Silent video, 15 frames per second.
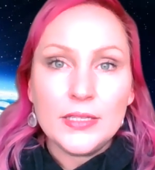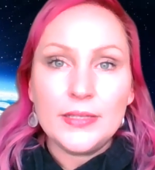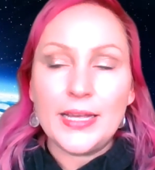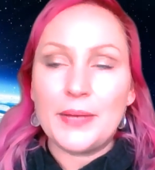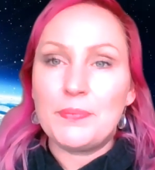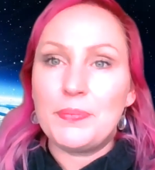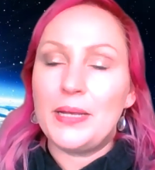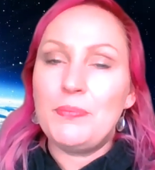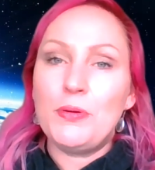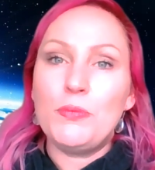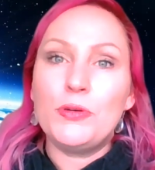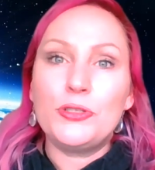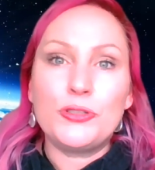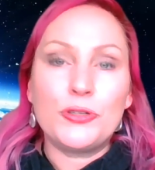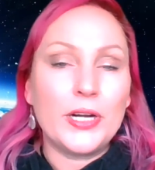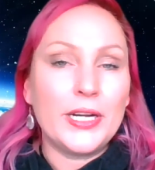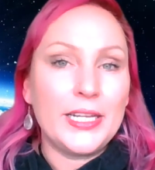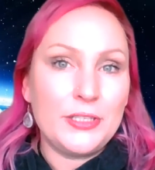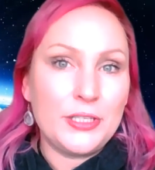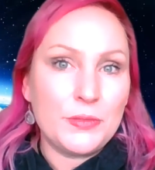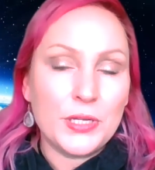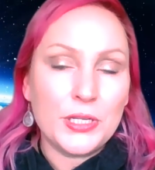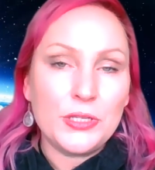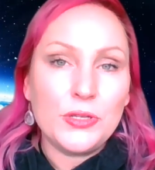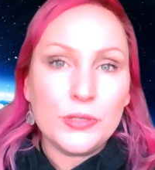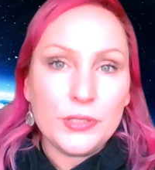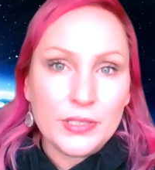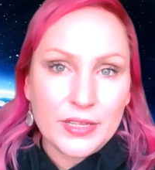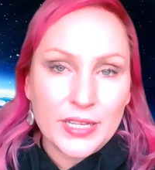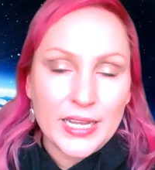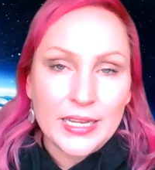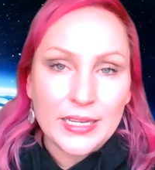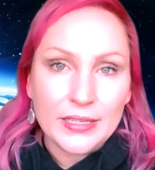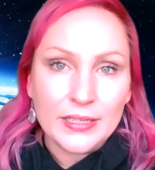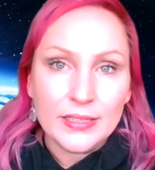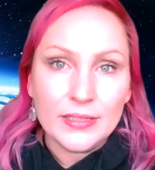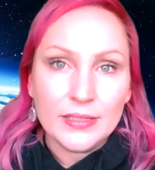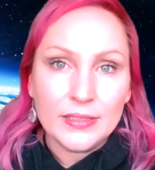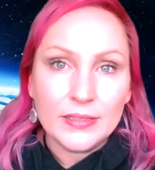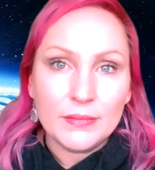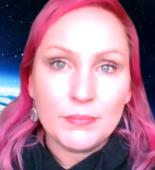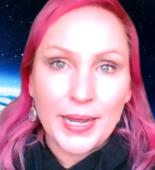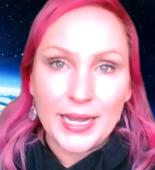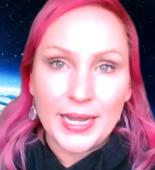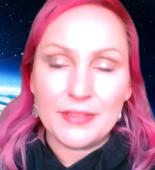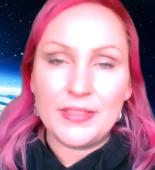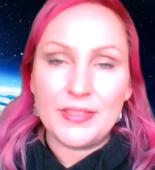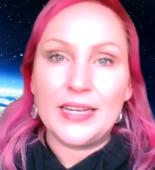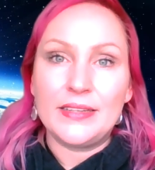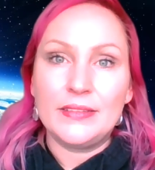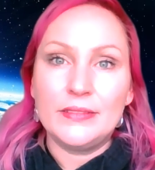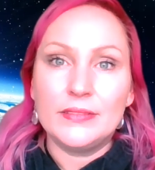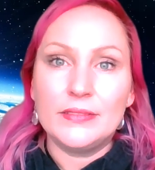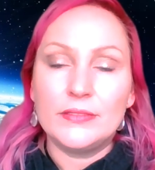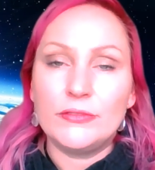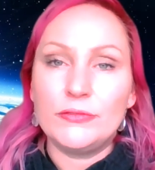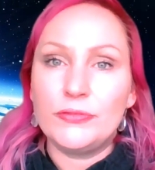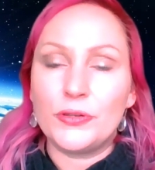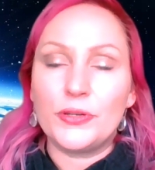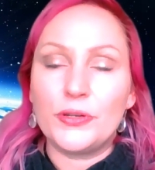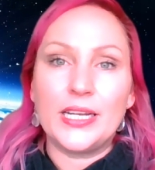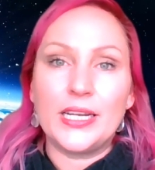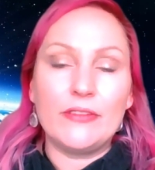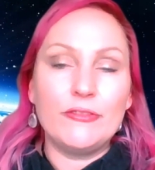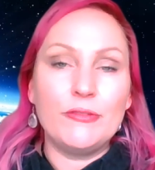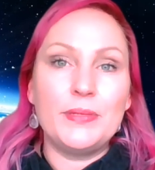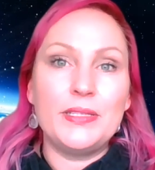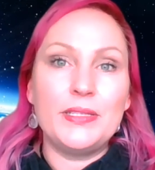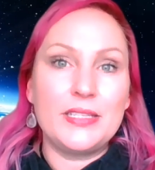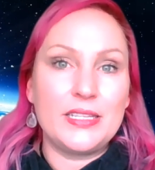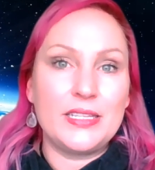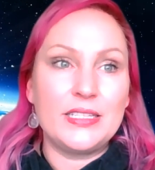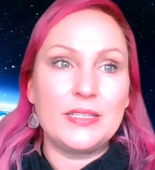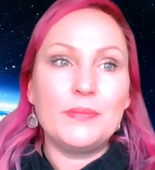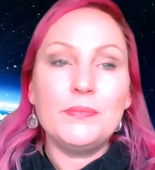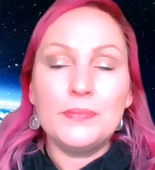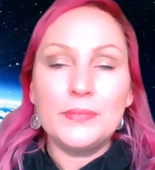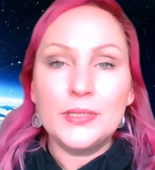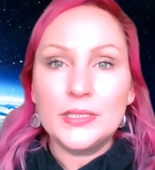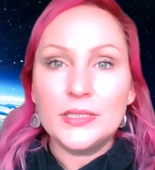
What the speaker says: that people were trying to do a good thing back then. And for a government system,